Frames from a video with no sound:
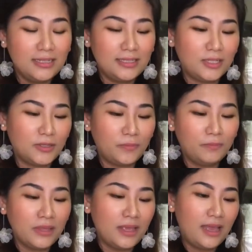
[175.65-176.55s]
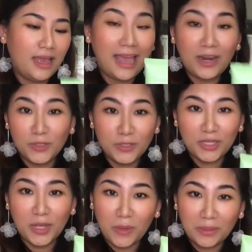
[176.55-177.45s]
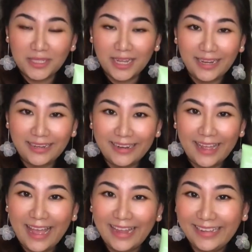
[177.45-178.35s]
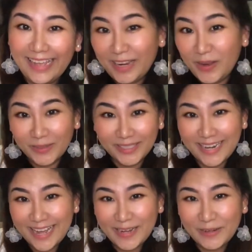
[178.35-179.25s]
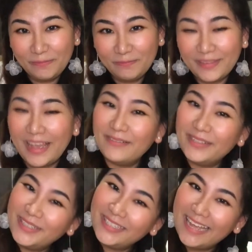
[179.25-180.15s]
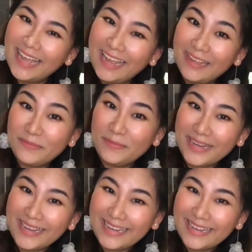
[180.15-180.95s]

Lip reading: So head on to their website and get yours now. Have a good day. Bye.